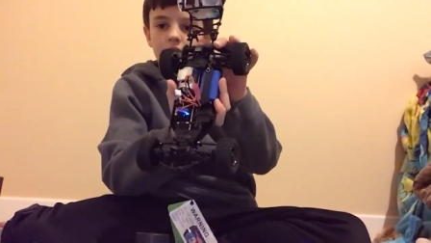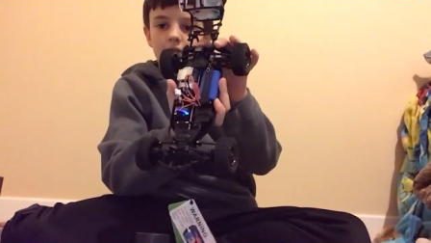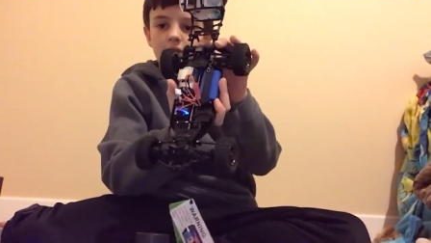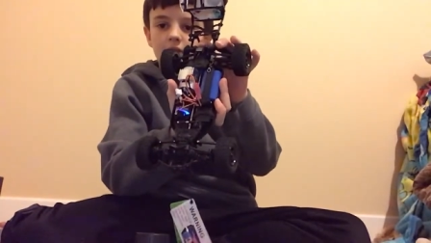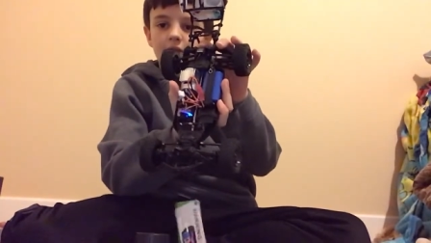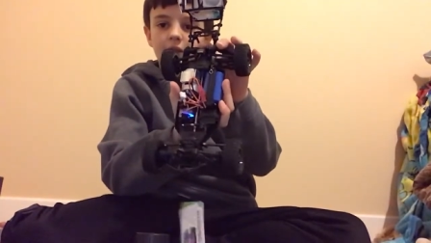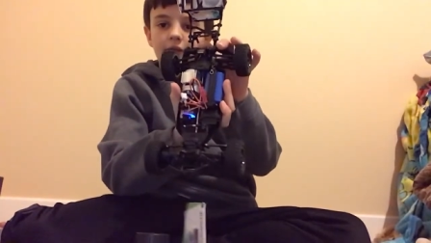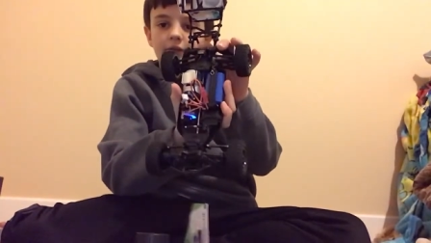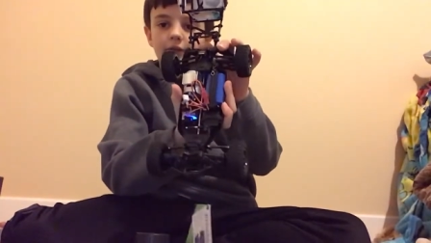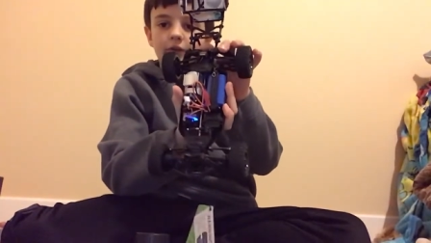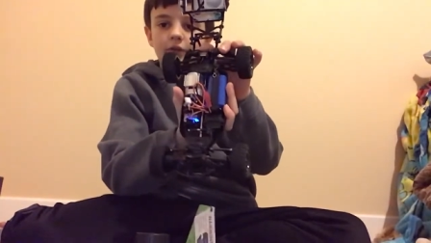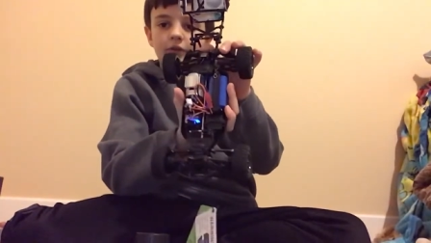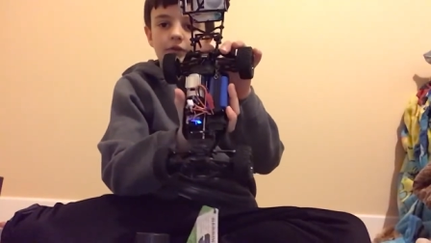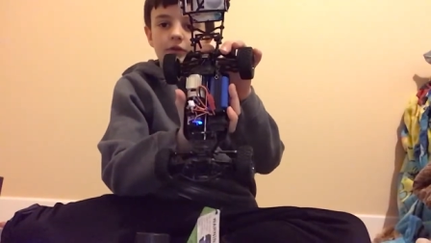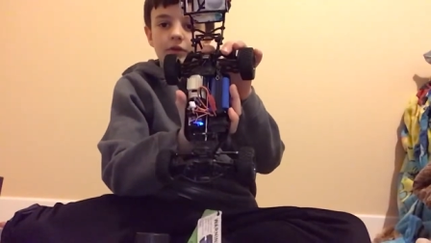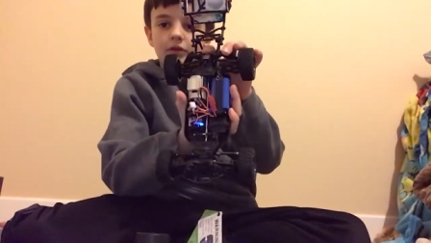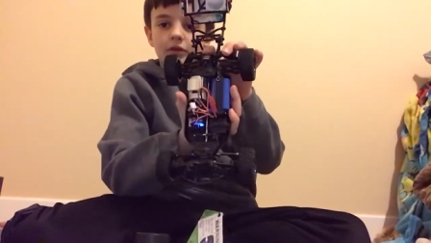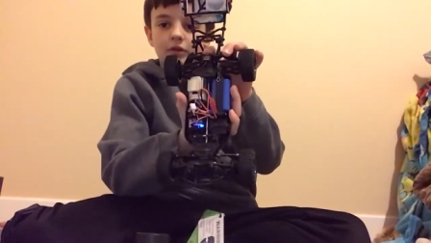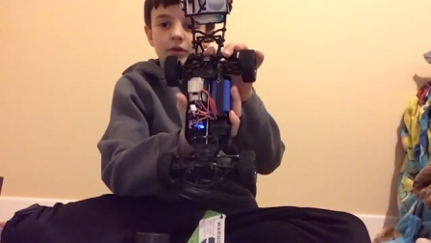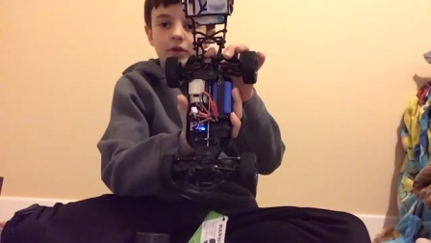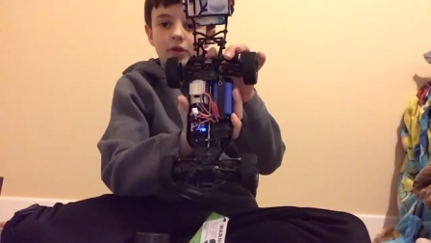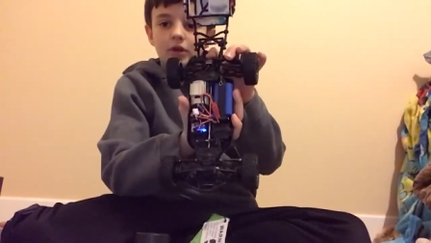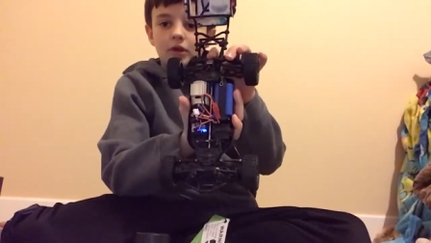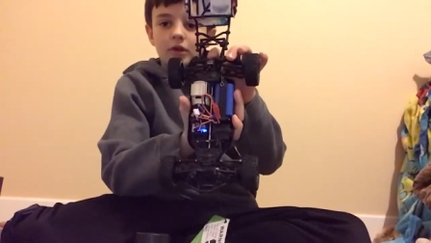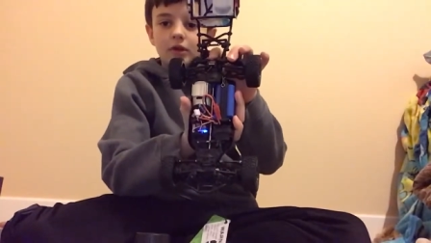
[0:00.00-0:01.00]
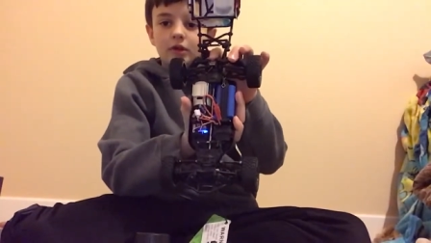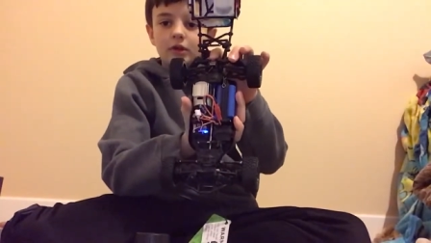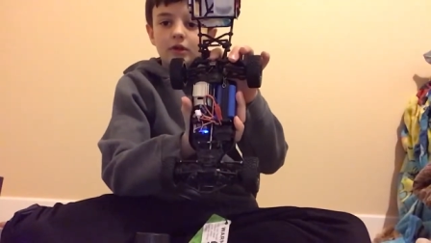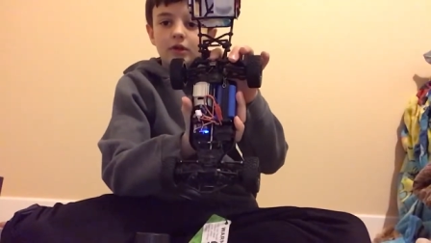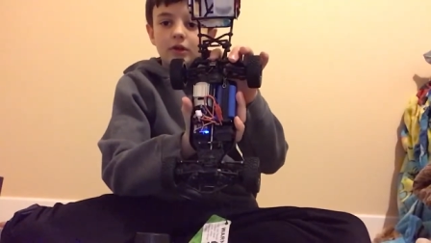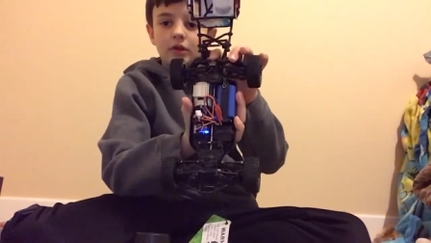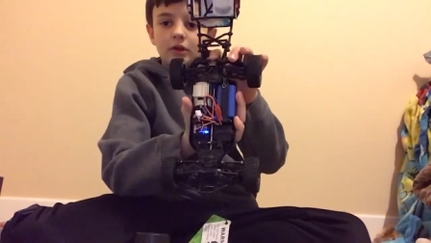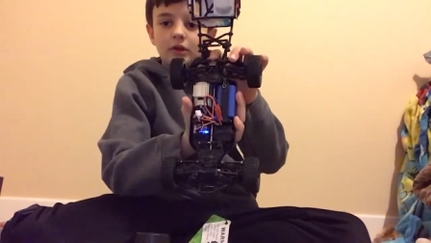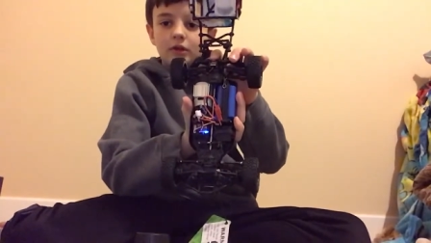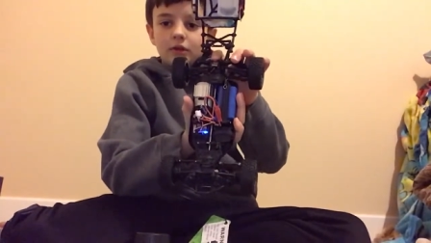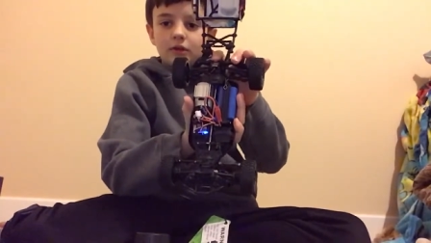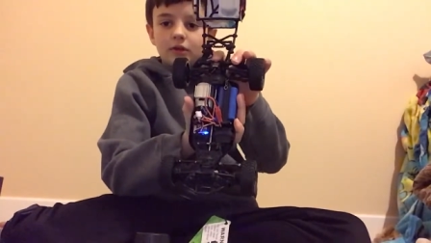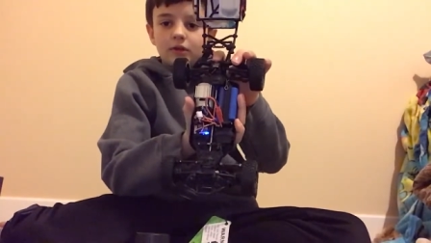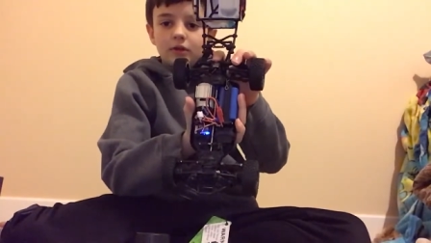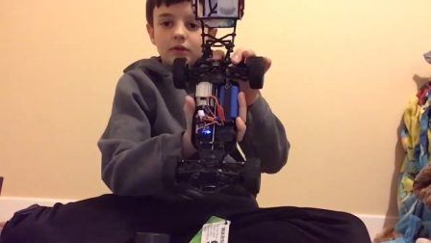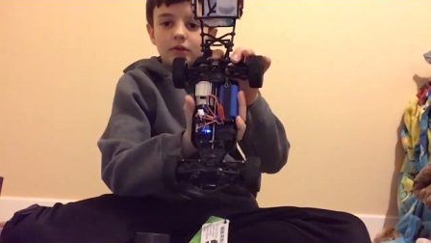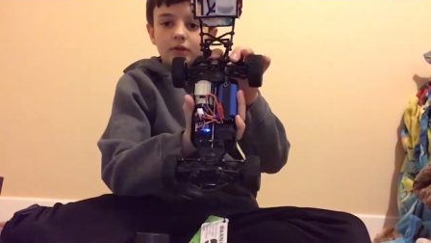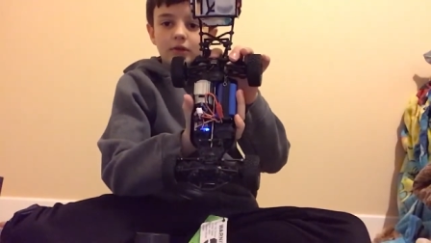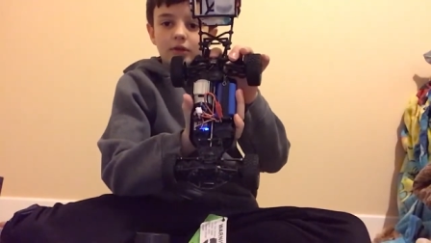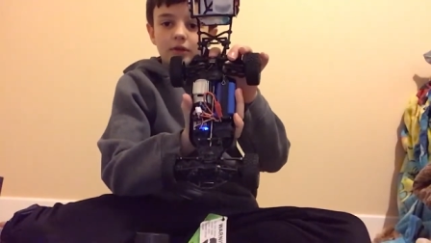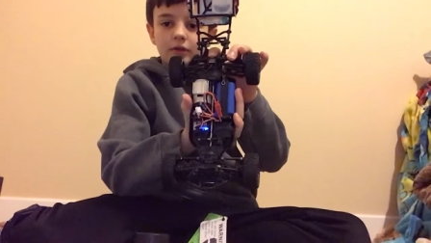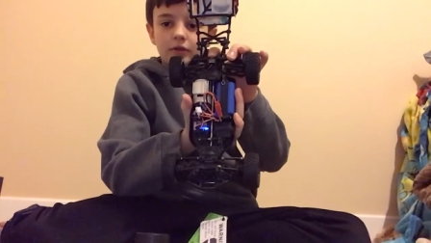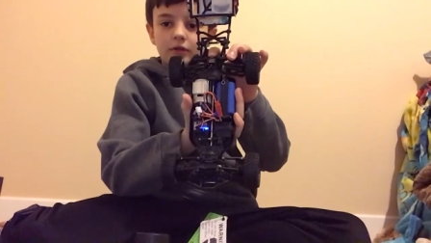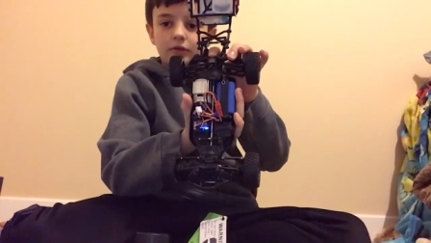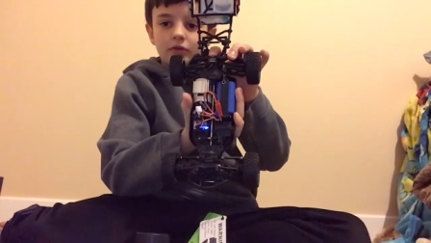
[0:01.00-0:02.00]
That's how you turn it on.
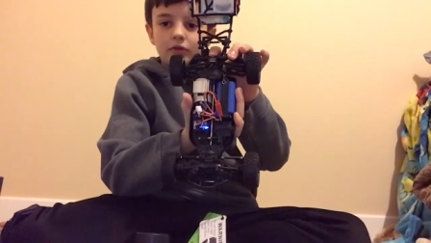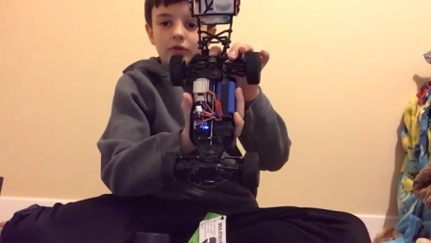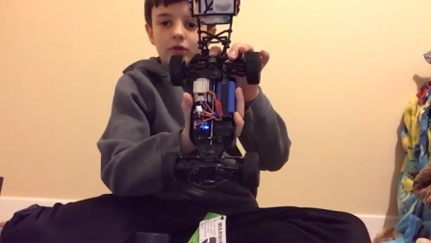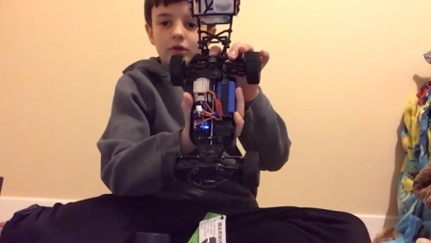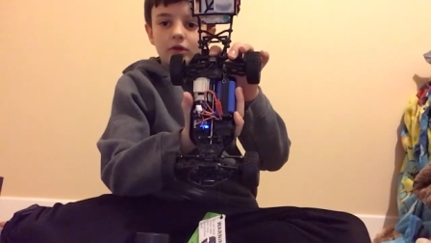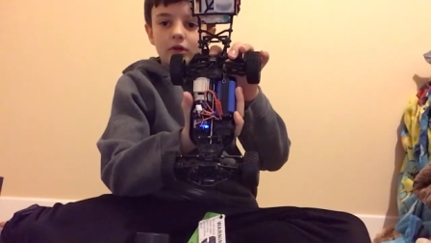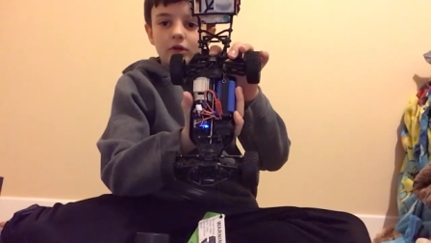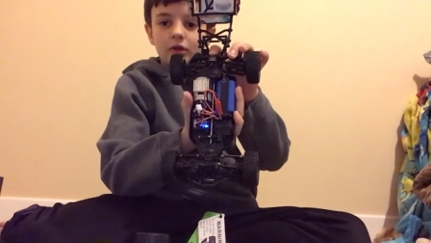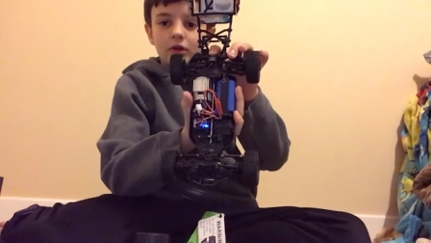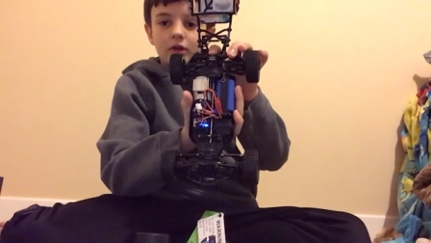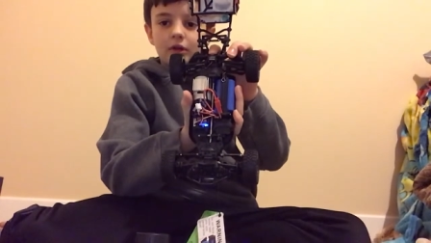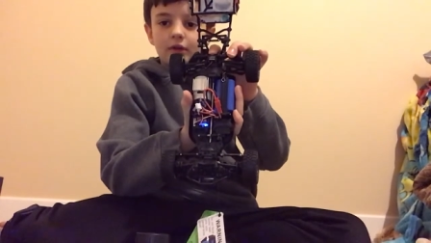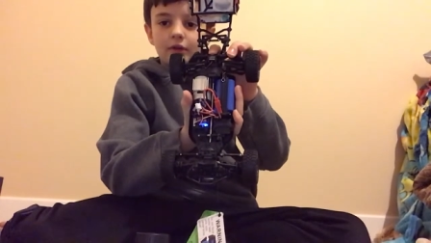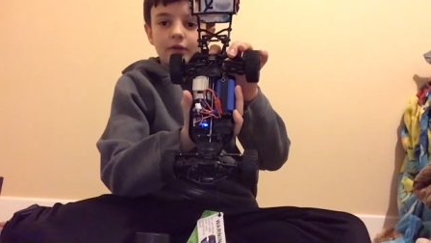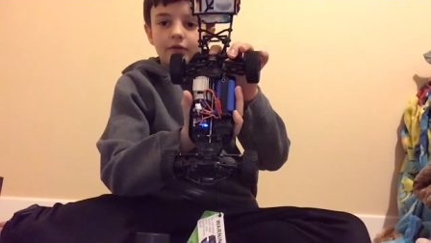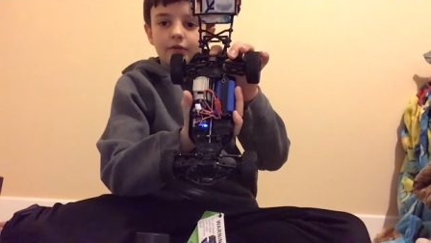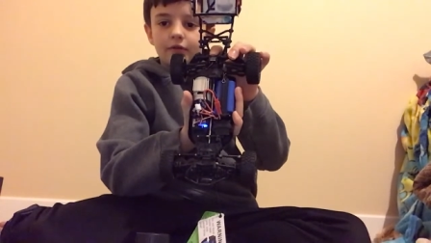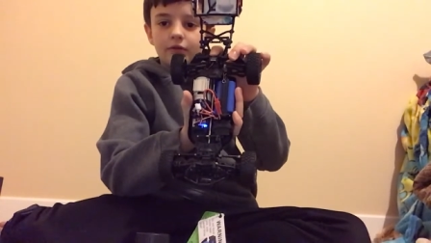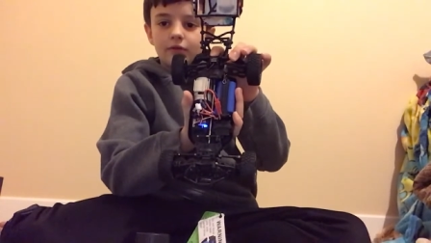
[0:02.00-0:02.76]
Then to turn it off,